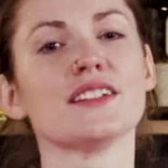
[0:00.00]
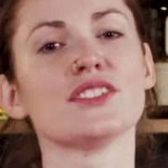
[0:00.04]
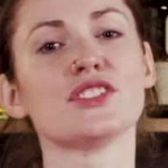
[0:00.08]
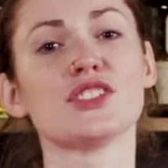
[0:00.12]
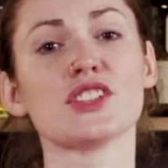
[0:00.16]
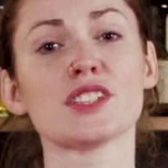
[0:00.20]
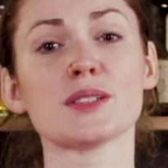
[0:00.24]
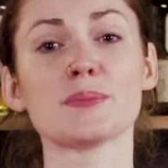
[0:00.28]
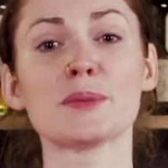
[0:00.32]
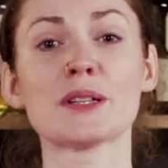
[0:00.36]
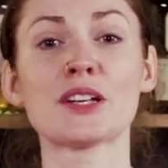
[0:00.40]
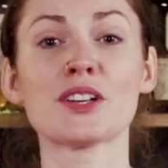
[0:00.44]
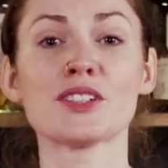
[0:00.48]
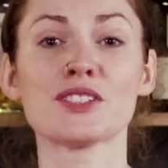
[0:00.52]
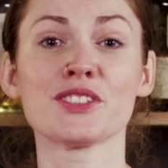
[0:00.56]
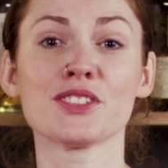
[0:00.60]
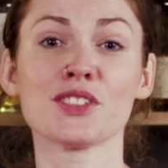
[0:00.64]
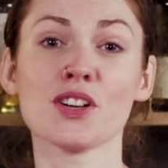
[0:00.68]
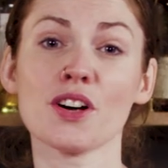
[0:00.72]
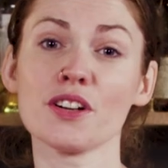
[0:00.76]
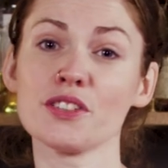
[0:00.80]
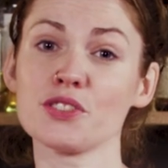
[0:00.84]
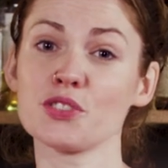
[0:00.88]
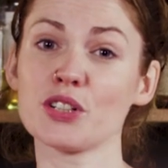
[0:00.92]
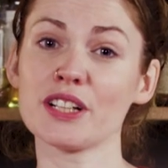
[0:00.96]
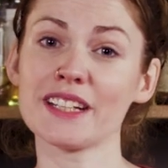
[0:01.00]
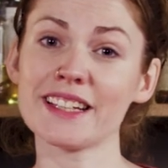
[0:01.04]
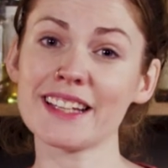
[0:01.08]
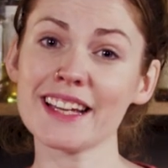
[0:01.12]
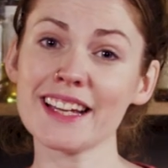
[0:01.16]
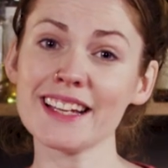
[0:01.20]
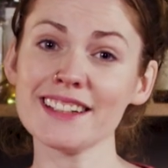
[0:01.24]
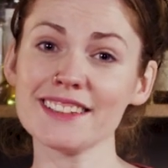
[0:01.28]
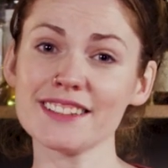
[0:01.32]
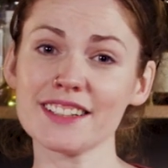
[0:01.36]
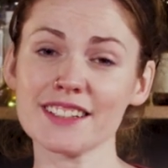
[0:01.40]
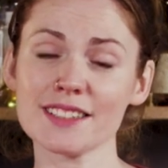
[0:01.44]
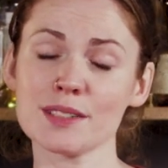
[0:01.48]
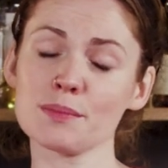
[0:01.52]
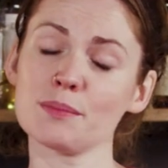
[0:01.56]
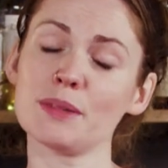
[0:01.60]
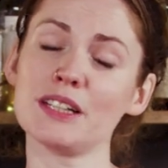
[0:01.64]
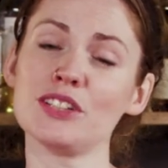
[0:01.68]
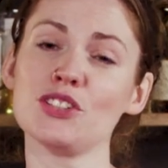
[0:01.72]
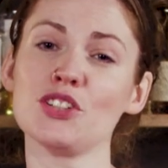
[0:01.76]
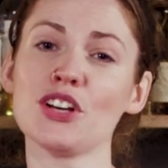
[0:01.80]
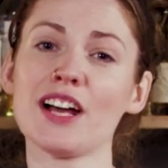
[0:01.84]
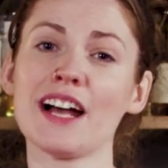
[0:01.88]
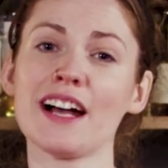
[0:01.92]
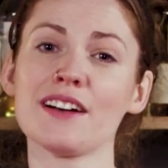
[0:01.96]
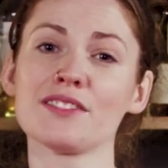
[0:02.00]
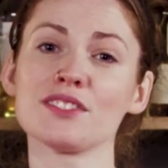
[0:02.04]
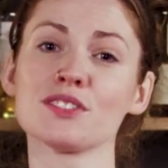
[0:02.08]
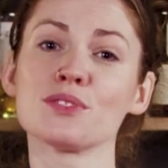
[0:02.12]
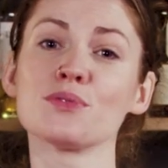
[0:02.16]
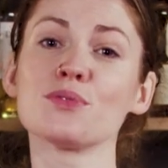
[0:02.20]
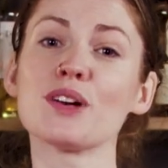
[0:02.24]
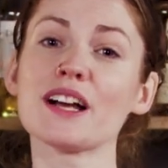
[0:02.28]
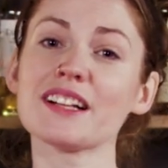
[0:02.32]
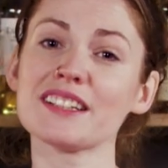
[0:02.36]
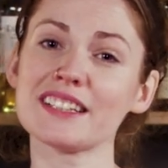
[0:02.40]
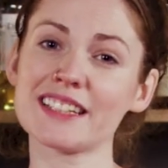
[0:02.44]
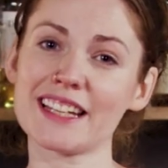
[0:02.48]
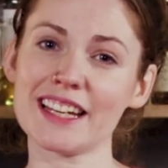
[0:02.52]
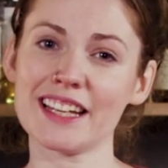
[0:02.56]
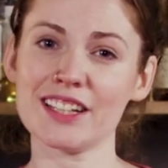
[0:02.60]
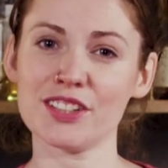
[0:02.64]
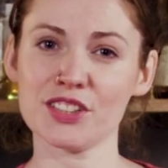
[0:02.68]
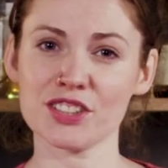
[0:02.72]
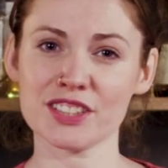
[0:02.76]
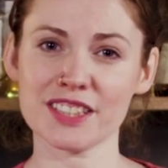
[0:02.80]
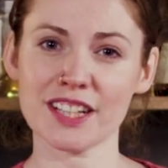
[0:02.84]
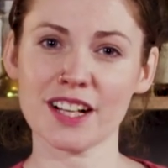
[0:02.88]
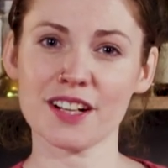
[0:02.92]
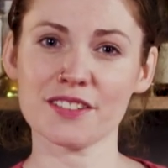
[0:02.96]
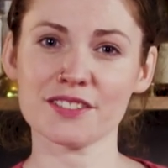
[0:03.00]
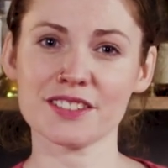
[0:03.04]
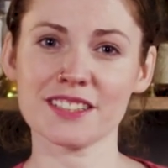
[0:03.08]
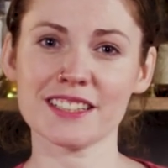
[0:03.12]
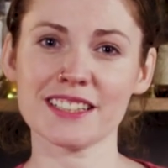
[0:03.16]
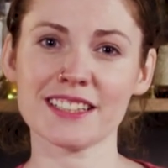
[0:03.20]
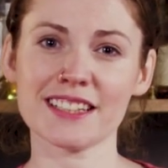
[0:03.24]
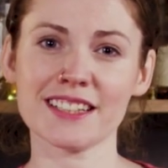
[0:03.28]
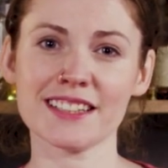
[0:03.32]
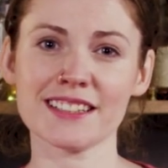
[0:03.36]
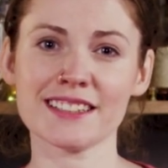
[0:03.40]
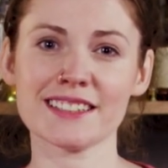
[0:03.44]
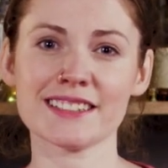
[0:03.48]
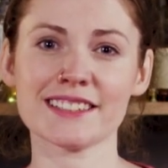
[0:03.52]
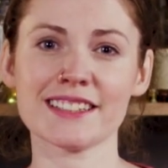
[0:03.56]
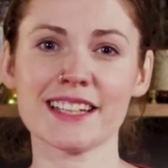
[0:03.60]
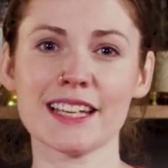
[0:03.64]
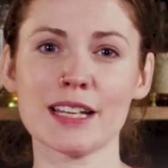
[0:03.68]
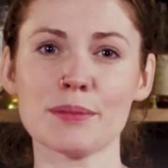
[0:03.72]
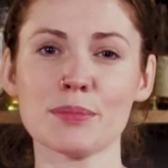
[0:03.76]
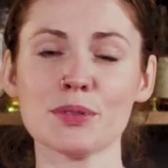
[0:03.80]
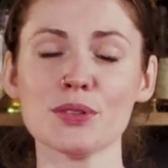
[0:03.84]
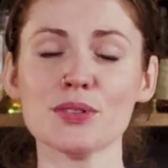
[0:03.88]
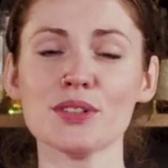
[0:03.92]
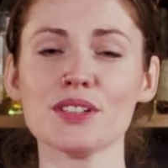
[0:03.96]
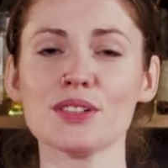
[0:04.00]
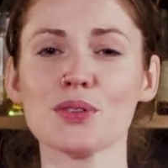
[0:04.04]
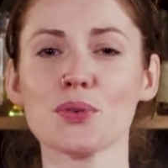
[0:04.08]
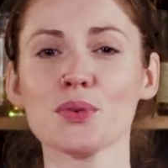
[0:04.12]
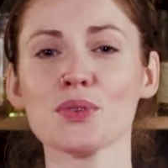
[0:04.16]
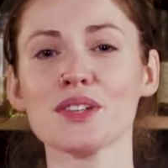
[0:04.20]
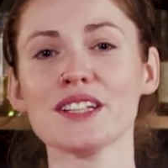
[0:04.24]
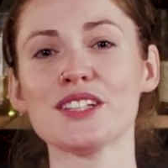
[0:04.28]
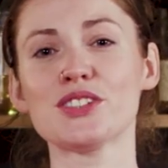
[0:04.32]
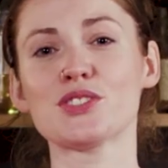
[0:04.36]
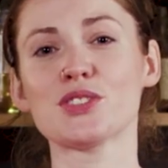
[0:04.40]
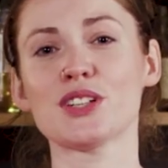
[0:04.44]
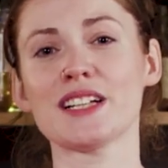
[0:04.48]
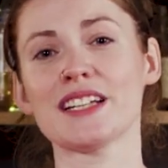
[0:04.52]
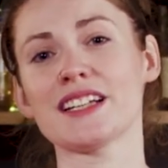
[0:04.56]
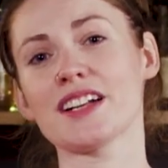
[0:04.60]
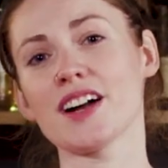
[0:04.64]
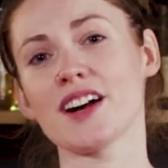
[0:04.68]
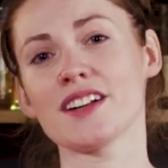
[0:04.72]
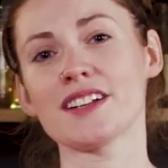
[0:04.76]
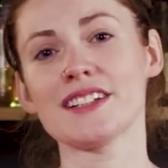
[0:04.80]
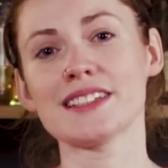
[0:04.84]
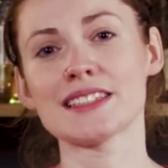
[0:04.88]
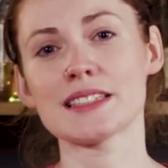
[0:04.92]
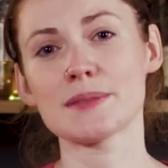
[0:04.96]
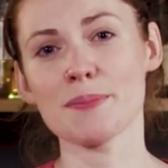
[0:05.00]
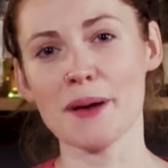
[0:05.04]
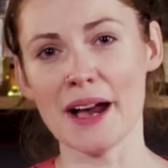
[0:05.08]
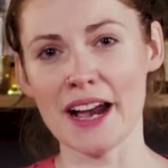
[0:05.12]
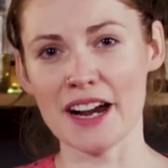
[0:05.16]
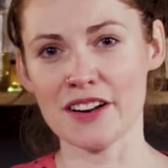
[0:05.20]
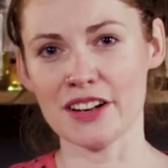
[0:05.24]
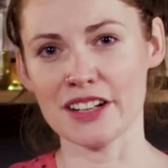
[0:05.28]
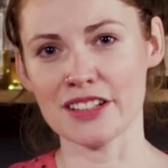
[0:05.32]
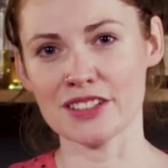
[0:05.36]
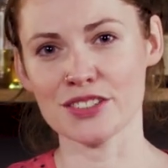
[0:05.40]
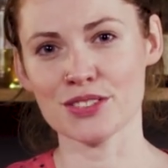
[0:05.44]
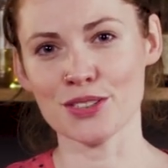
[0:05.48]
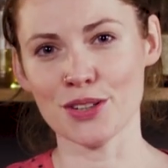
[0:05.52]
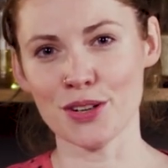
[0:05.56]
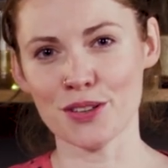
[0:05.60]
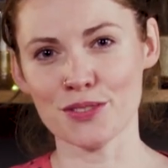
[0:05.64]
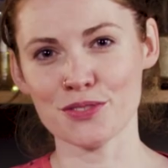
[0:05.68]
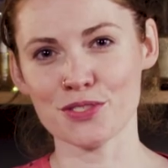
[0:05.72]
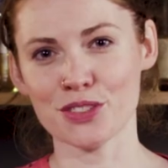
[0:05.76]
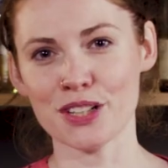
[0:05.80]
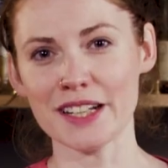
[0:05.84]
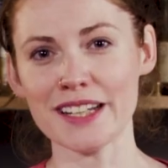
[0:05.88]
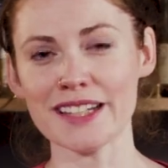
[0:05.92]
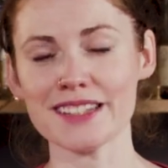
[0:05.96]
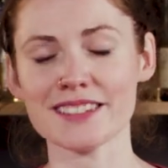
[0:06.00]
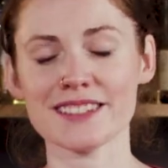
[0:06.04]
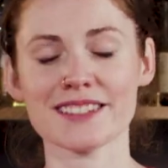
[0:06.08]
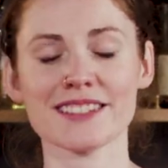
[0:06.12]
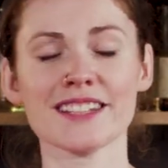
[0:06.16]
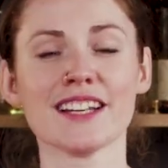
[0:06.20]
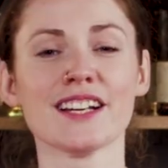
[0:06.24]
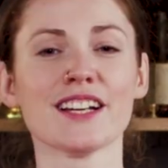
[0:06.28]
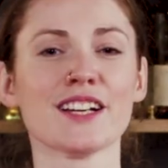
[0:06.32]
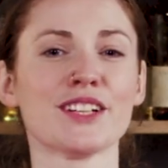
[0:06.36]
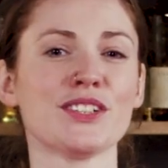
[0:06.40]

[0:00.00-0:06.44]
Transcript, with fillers: Just because you're not drinking doesn't mean you have to relegate yourself to the kids' table and only drink uninspiring soft drinks.